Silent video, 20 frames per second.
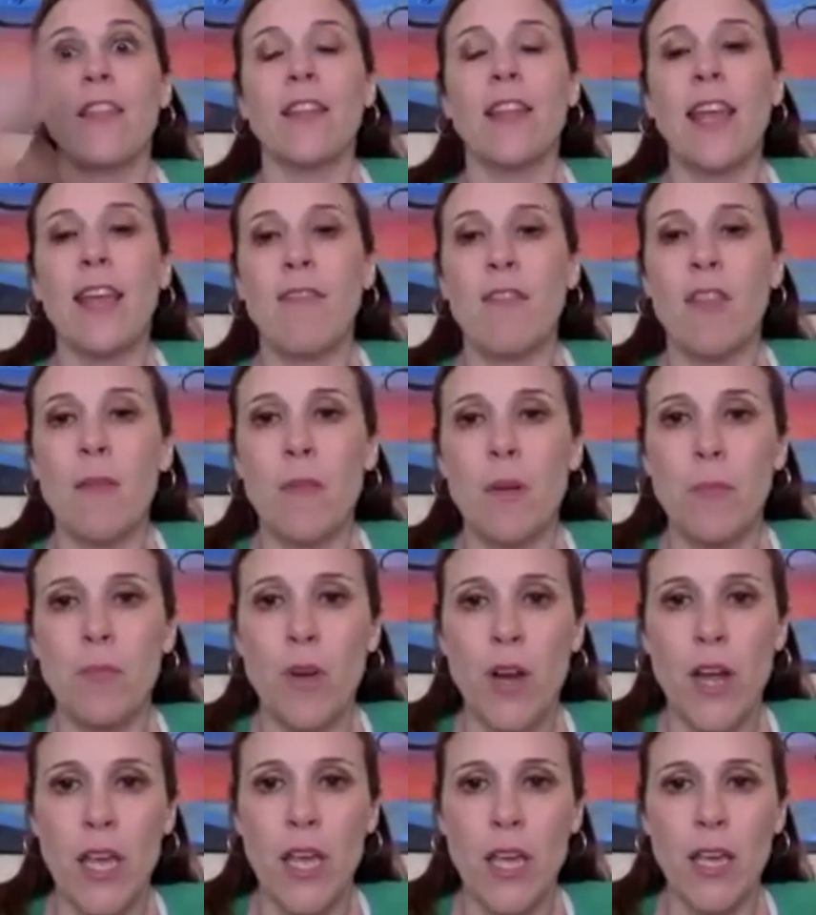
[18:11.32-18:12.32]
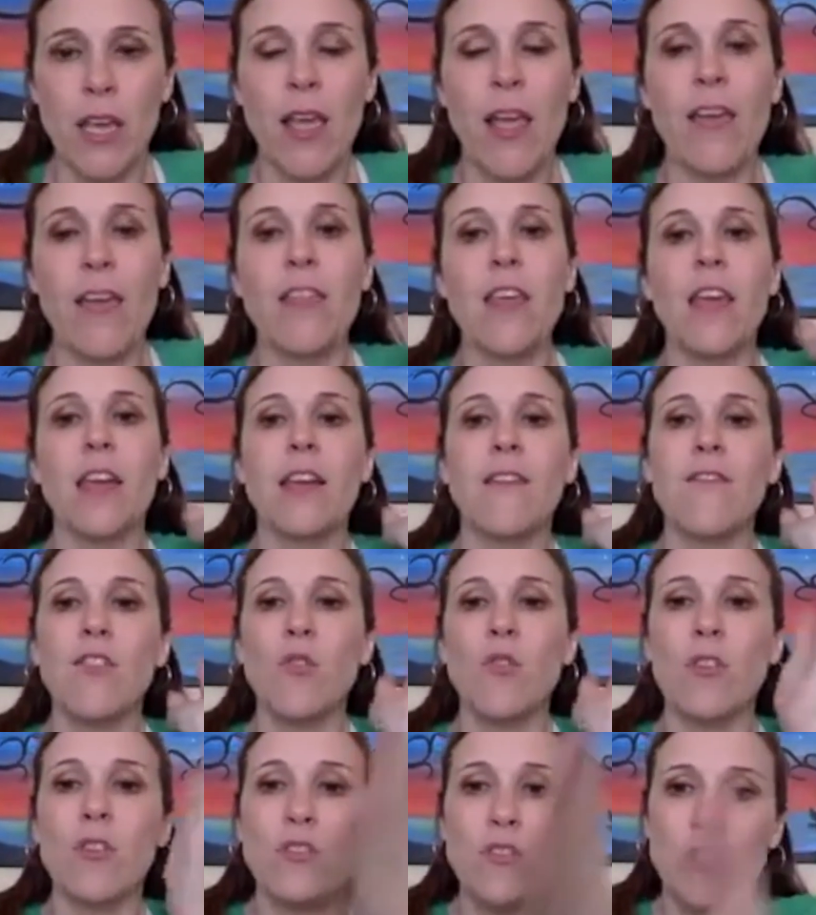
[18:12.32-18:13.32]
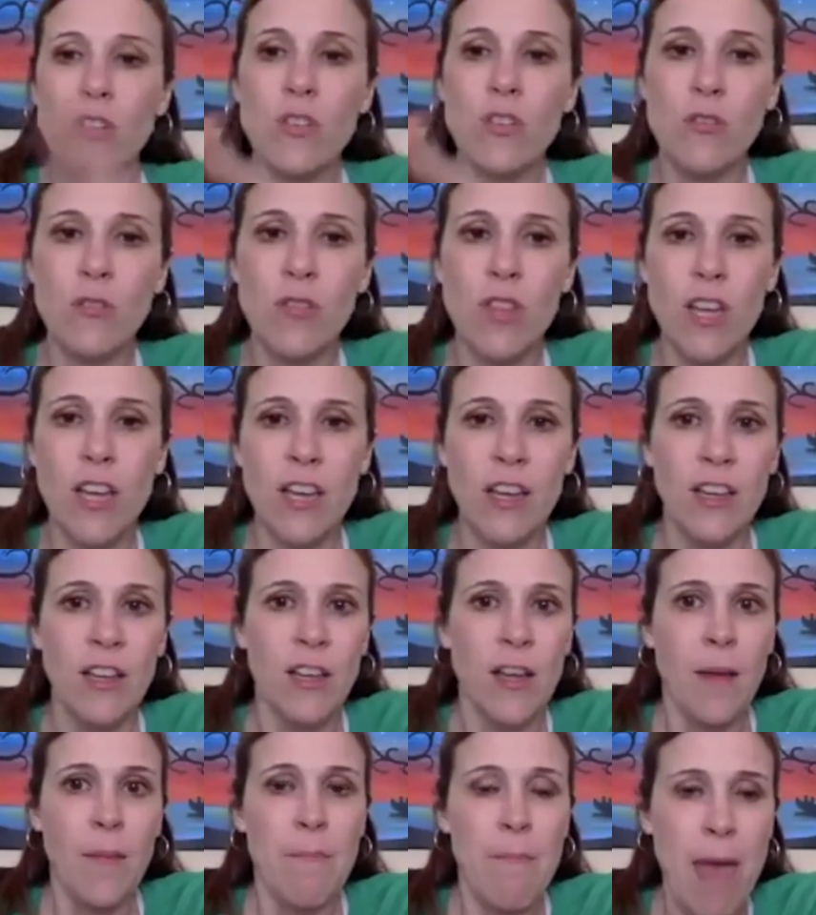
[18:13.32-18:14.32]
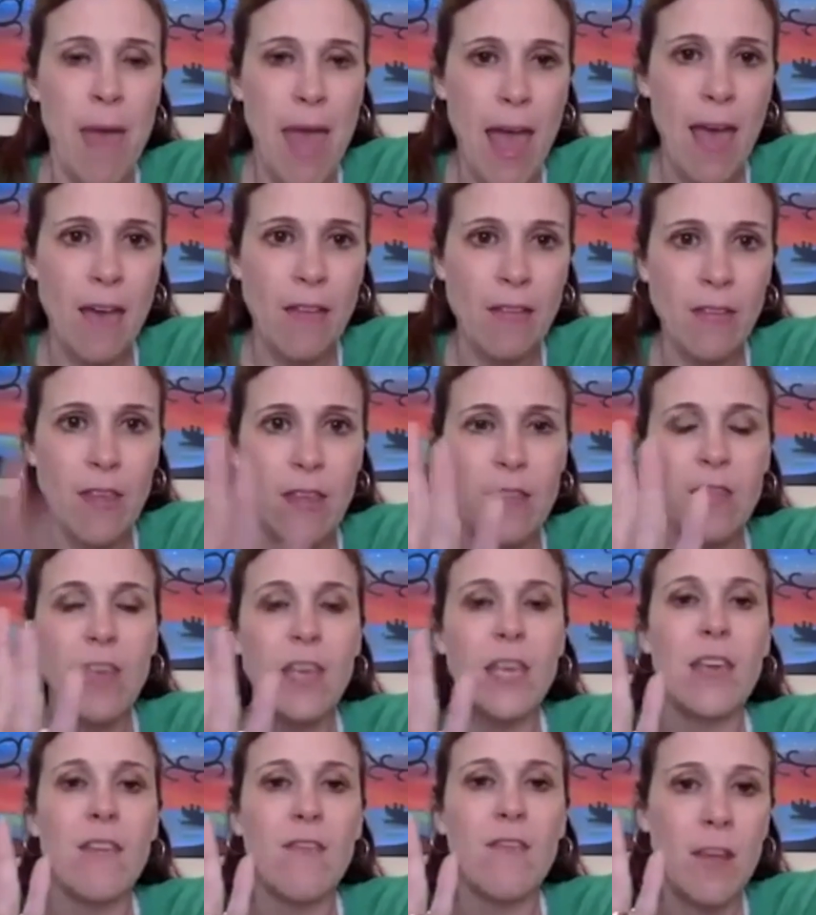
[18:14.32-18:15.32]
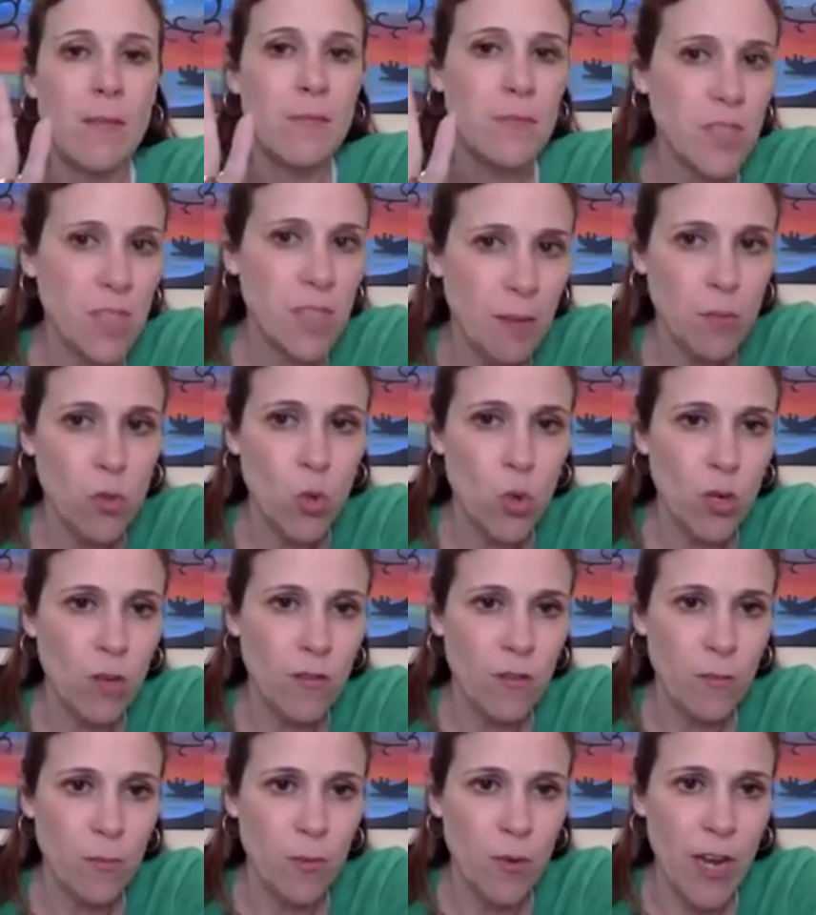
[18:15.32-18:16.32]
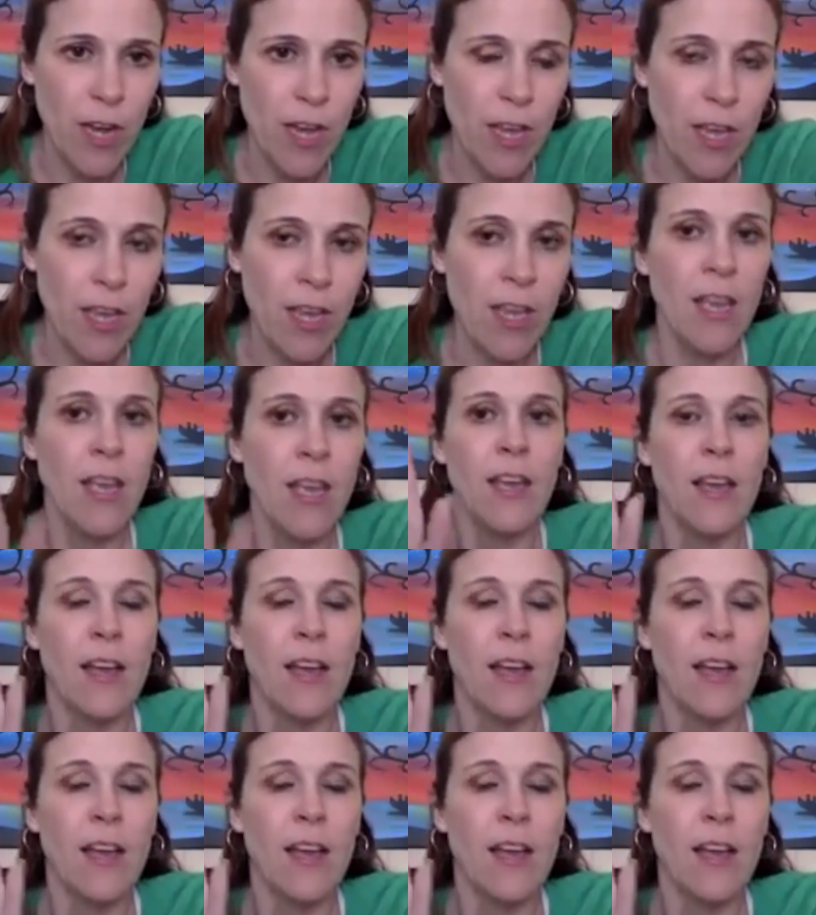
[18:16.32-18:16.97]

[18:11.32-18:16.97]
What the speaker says: and then give them a break, and then if you can do the math and then give them some sort of a break,